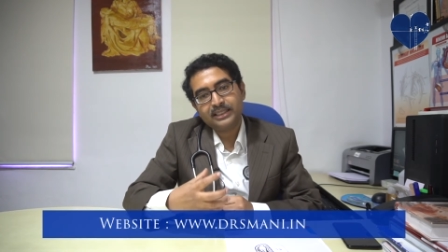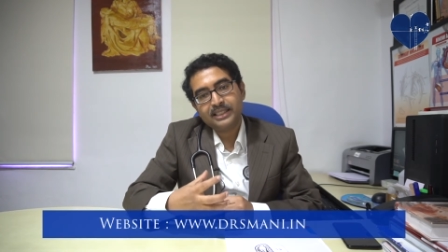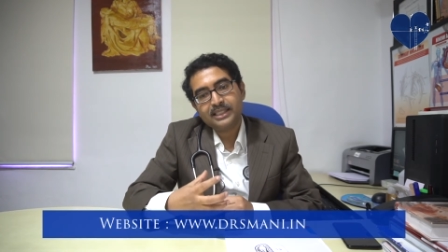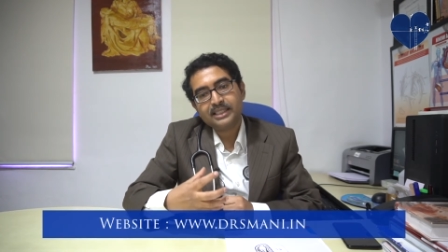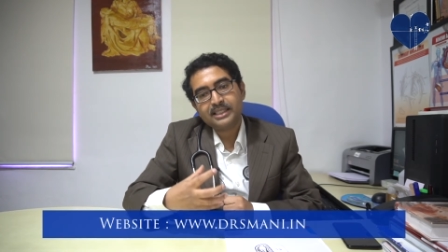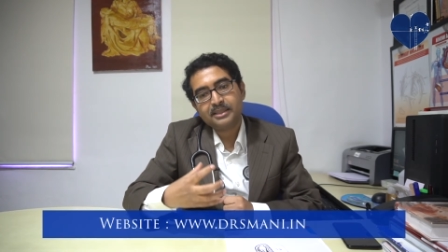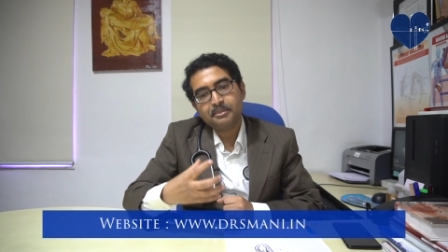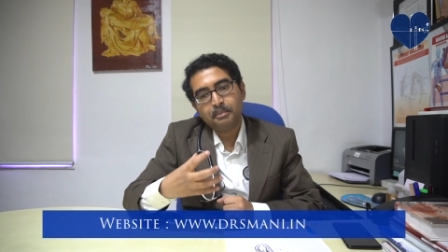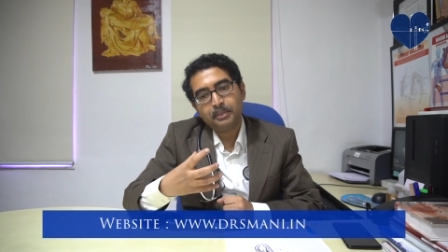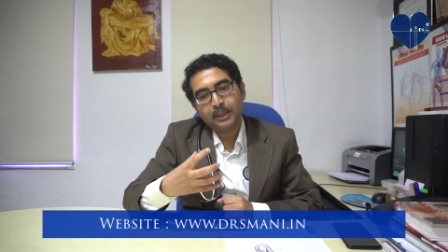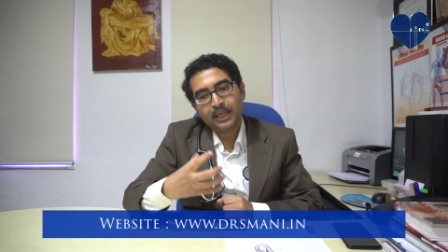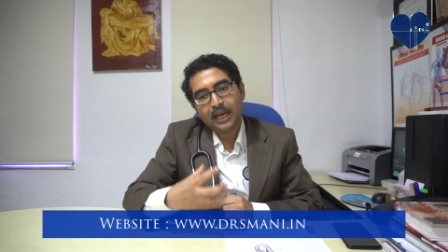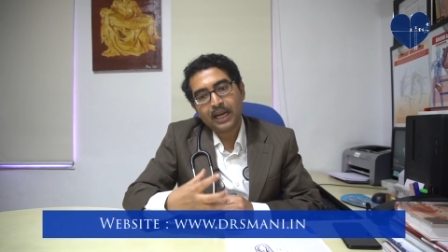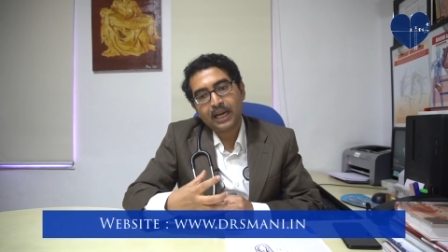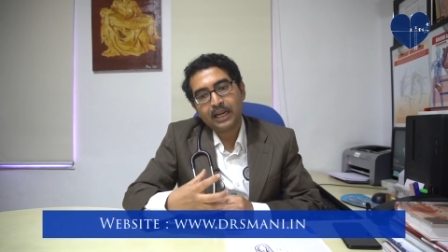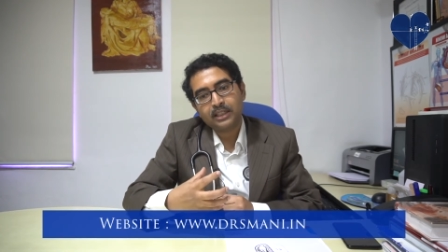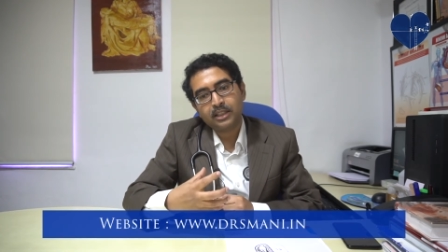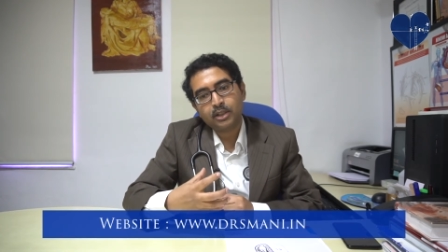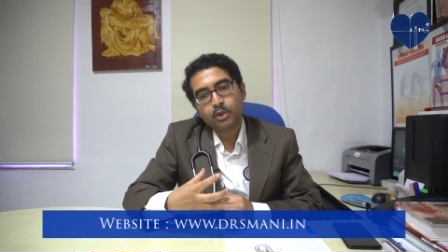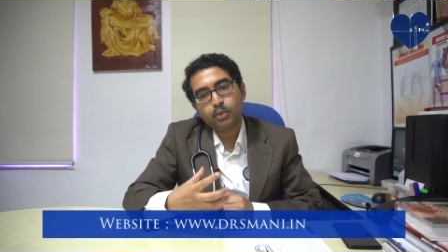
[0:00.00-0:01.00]
this
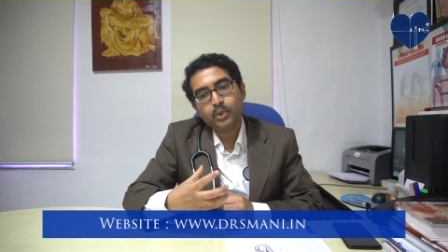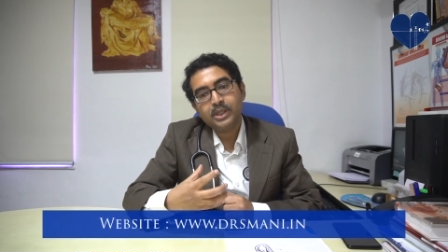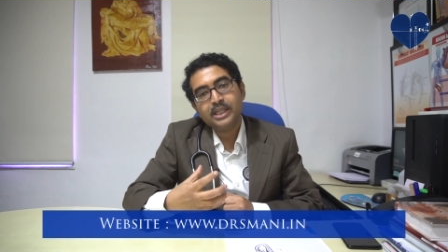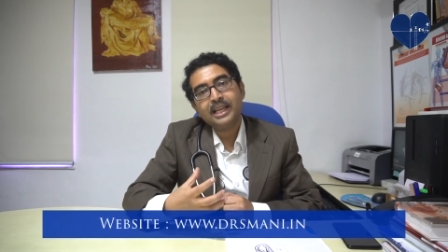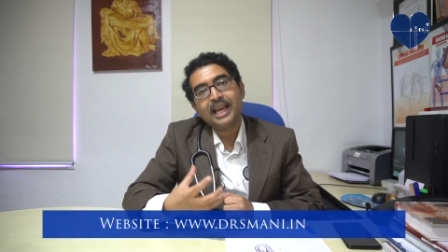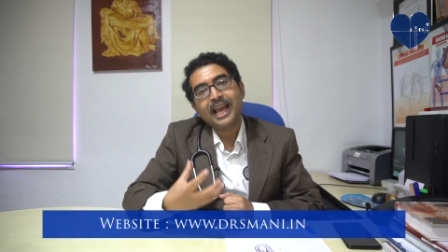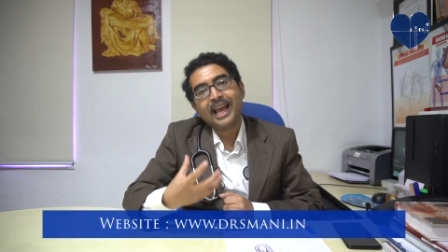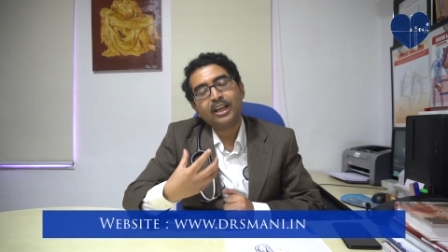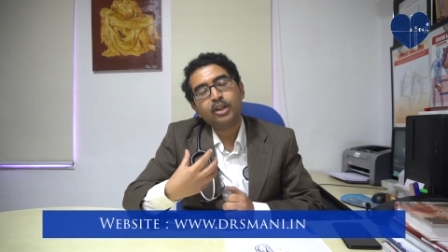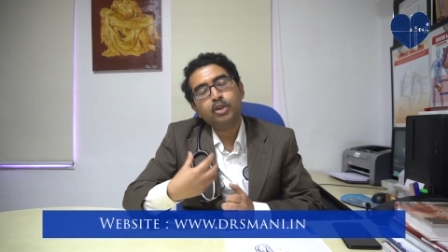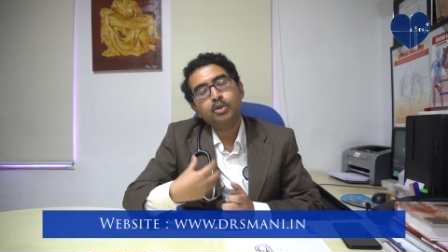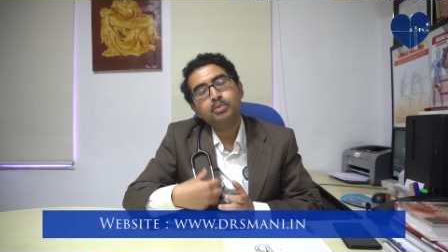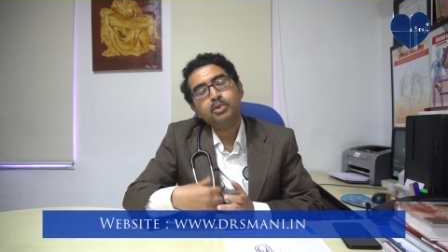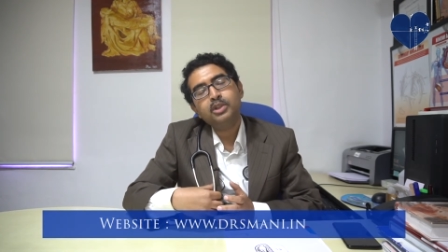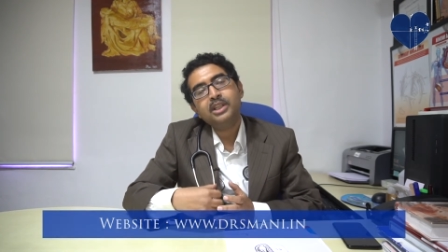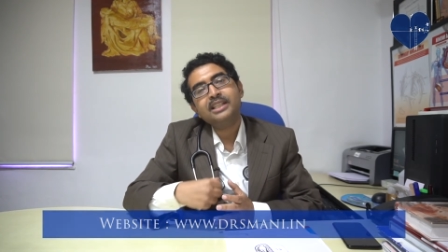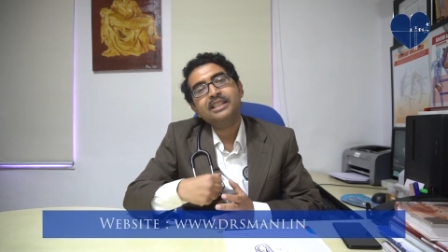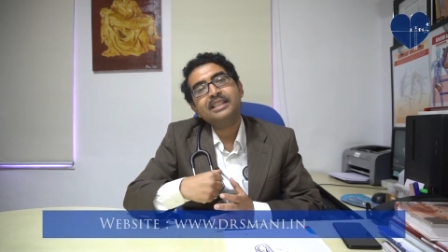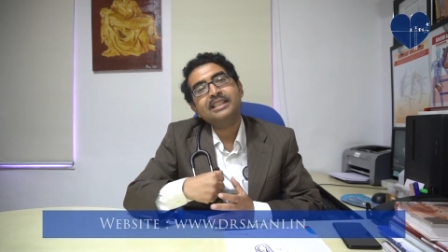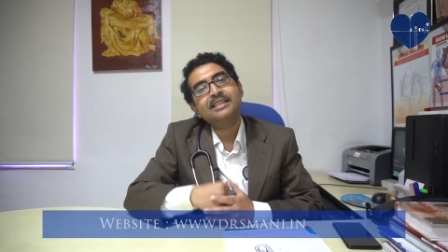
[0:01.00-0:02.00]
blood will
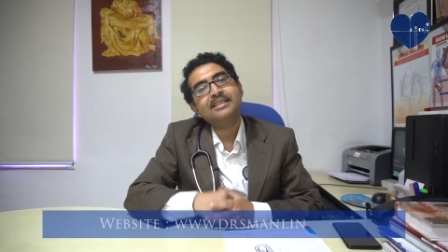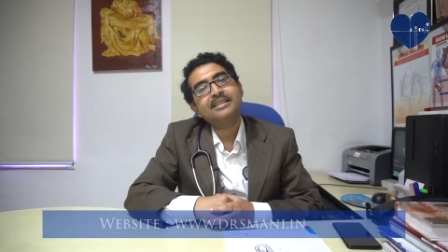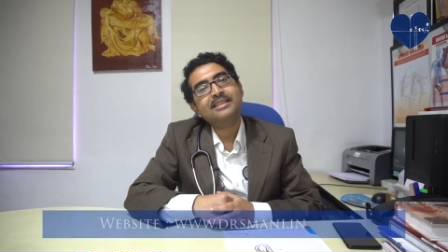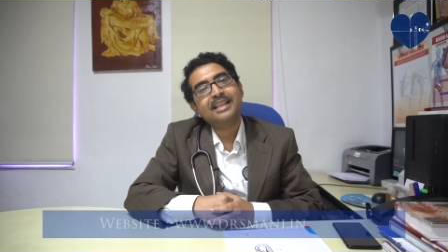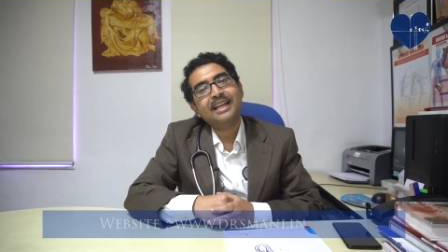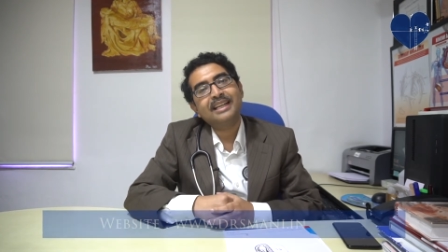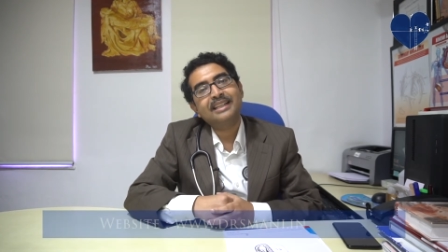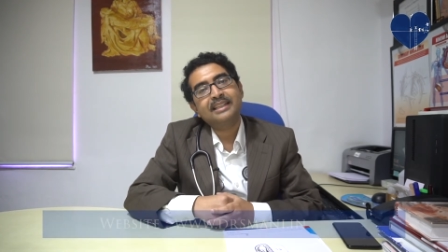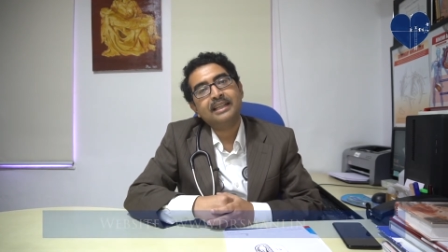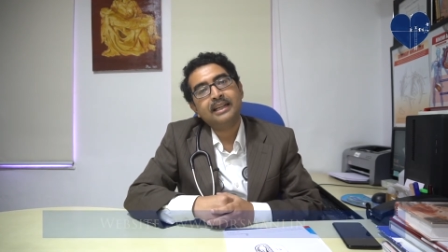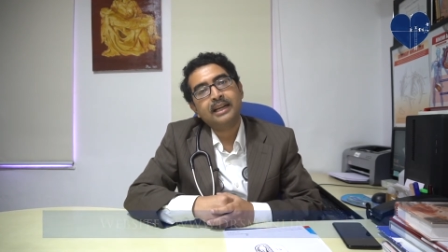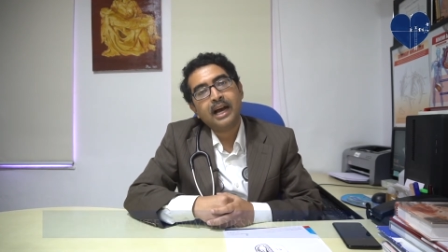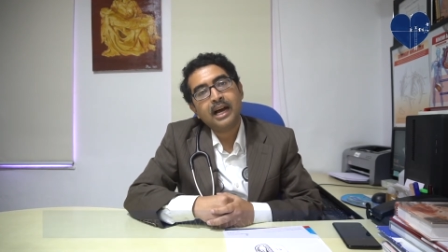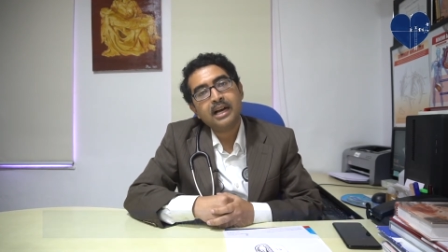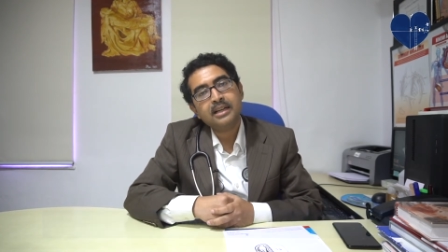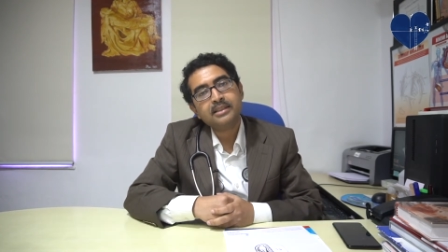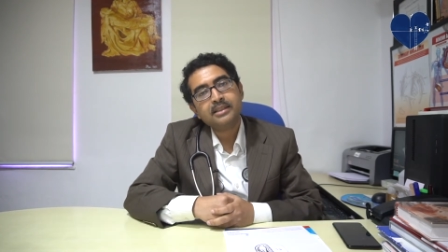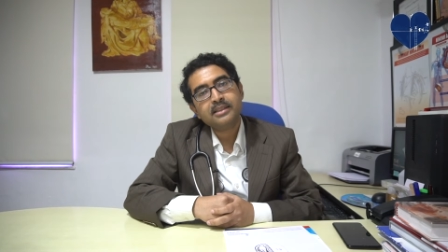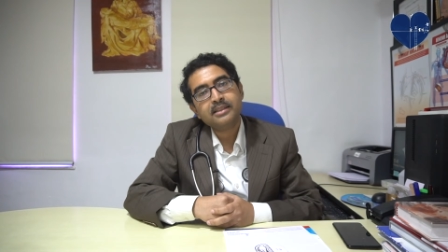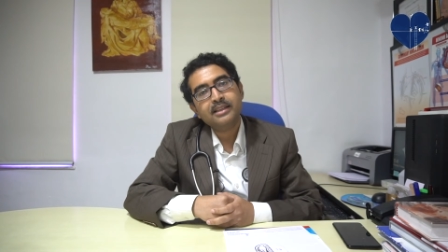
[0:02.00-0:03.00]
accumulate inside
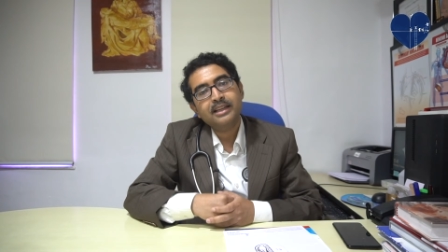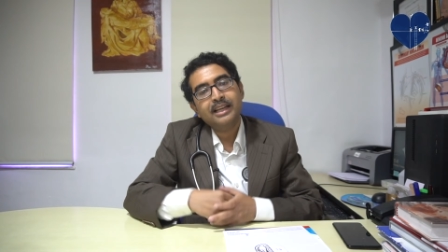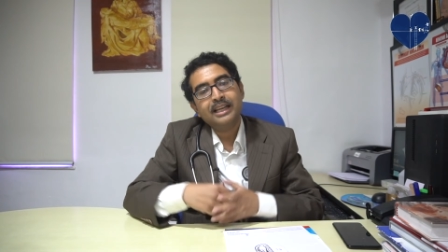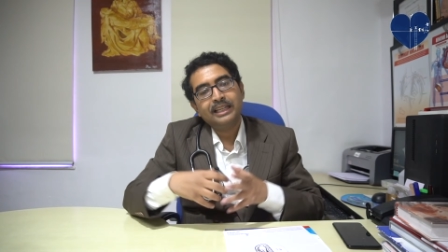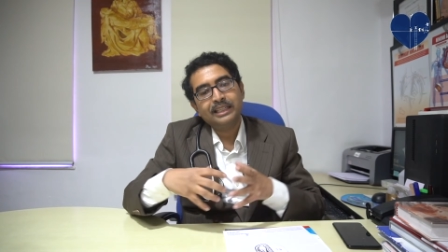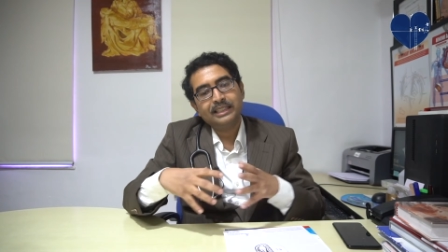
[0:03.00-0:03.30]
lungs,